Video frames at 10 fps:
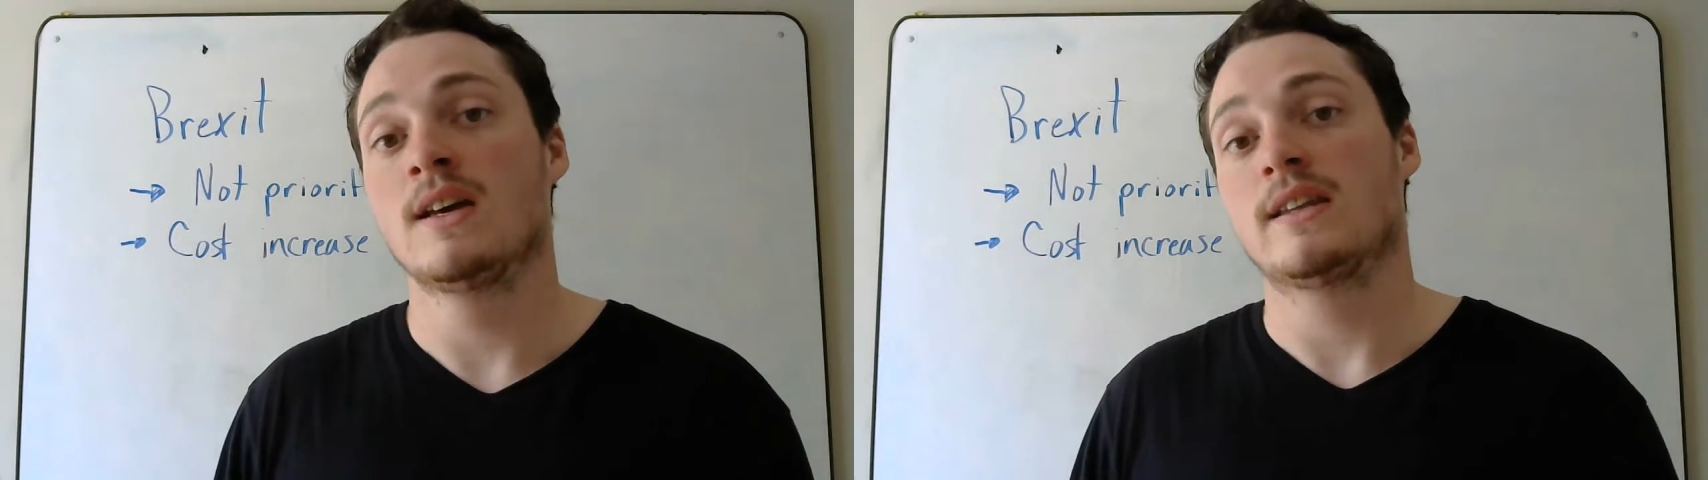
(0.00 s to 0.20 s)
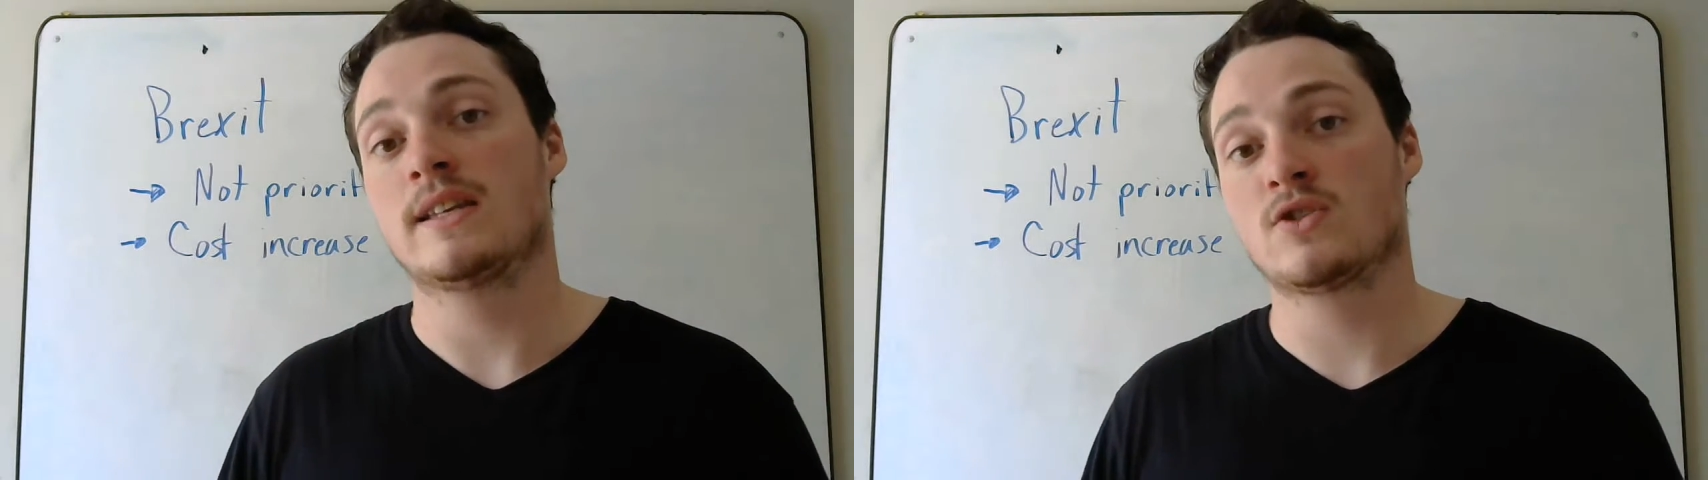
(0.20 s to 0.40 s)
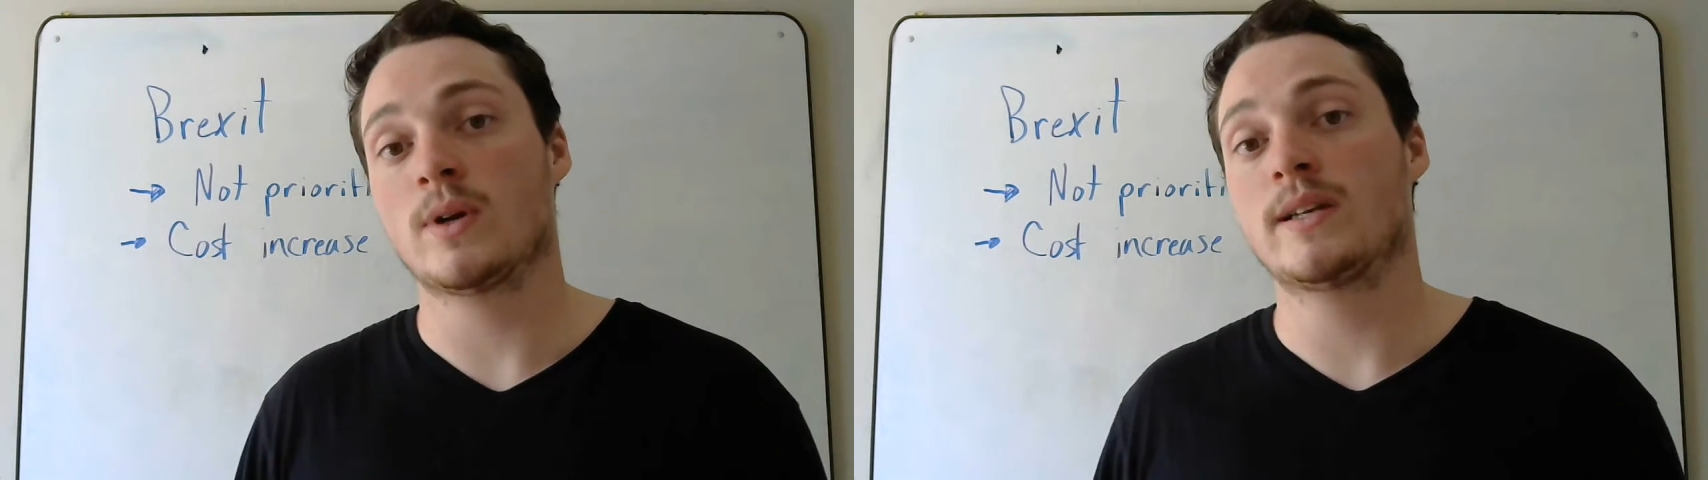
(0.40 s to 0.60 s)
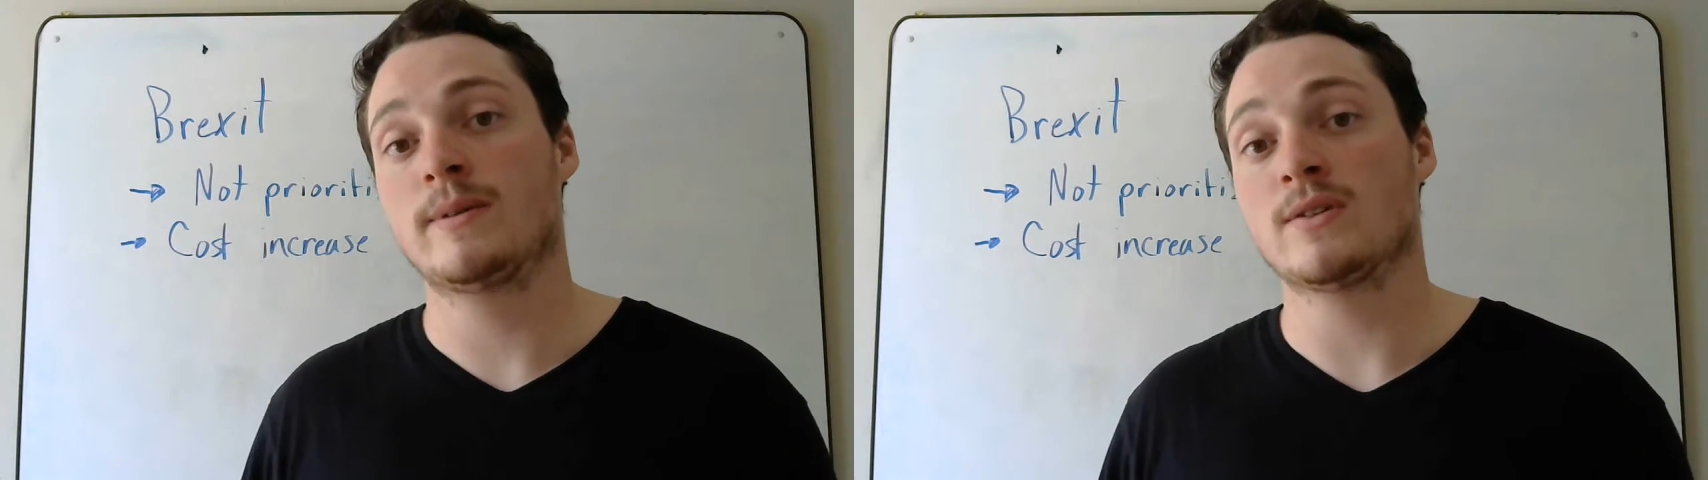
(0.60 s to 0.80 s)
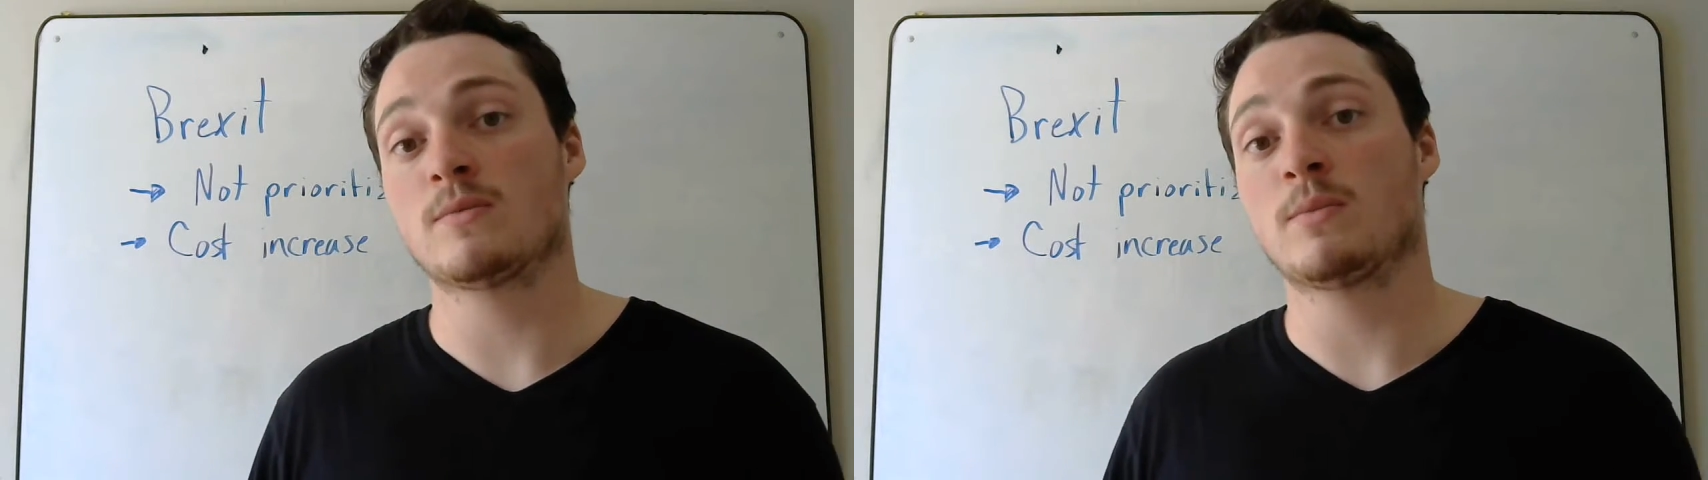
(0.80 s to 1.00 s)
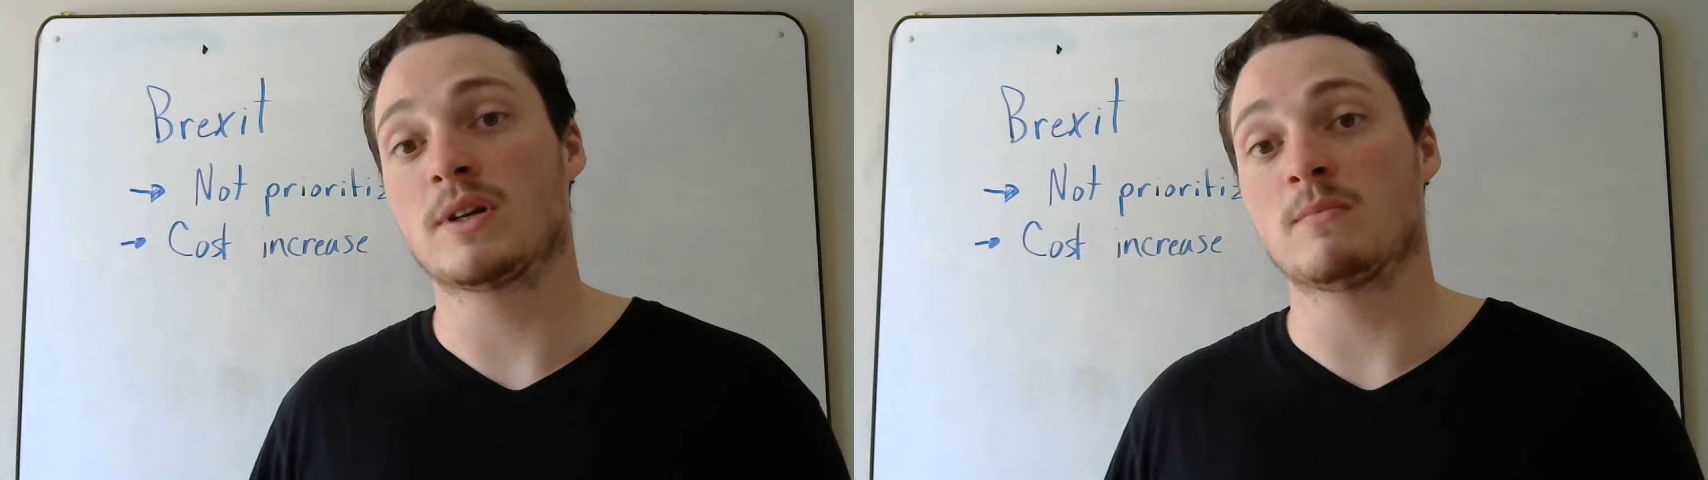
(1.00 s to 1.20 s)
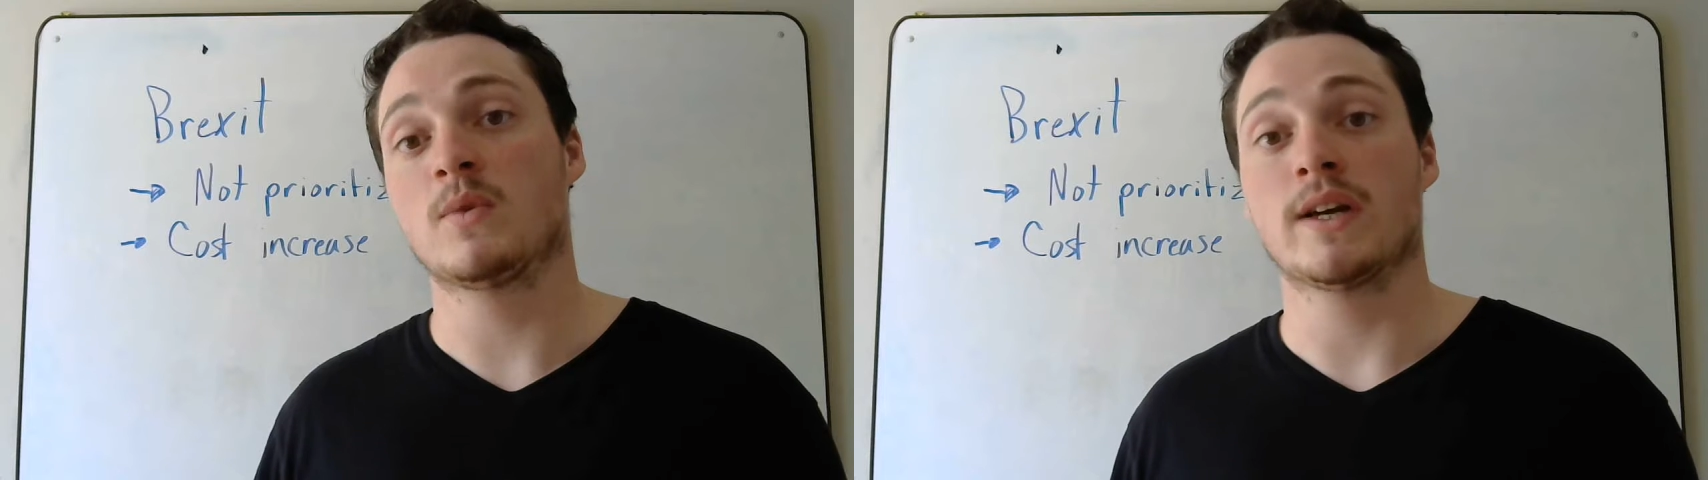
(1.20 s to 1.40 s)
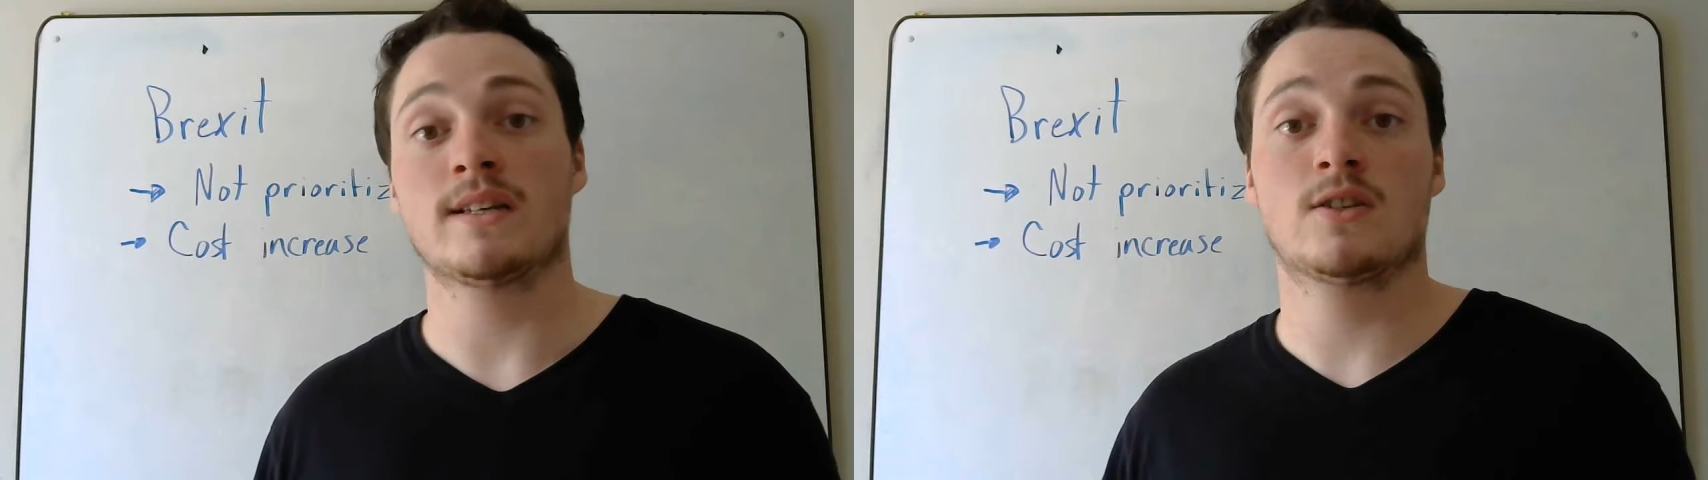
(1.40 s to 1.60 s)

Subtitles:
These trade deals are put in place